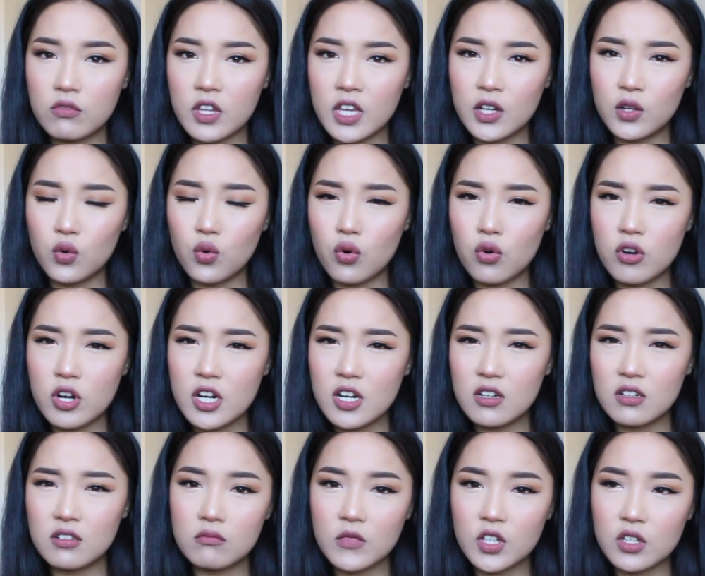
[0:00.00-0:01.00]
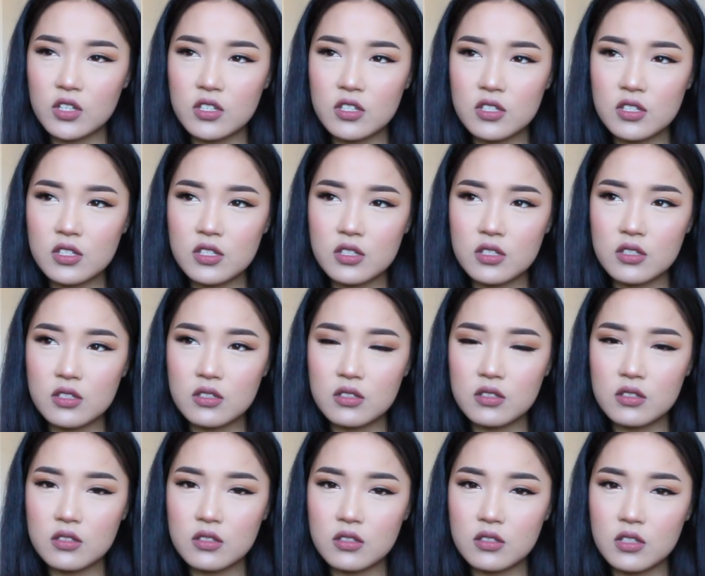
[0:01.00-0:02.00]
ignore it because
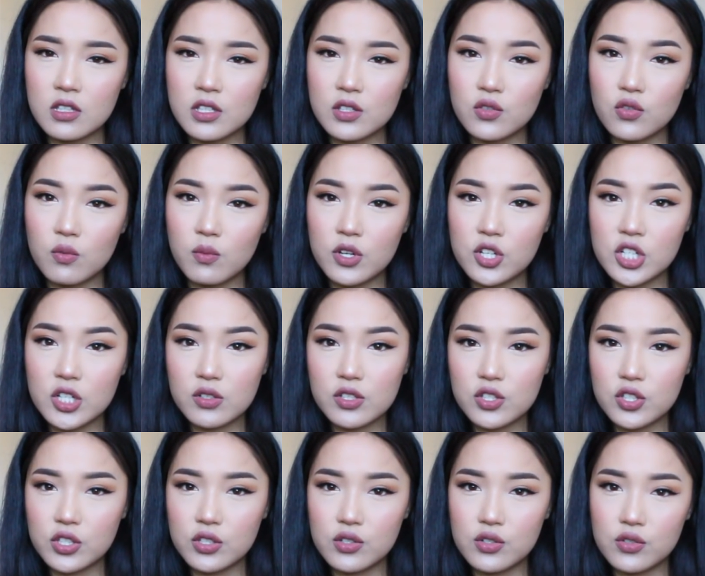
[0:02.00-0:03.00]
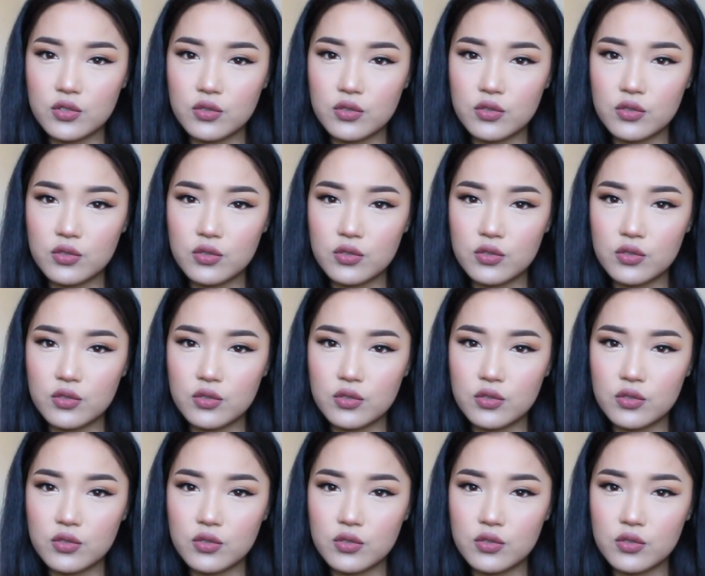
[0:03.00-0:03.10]
there's not much else you can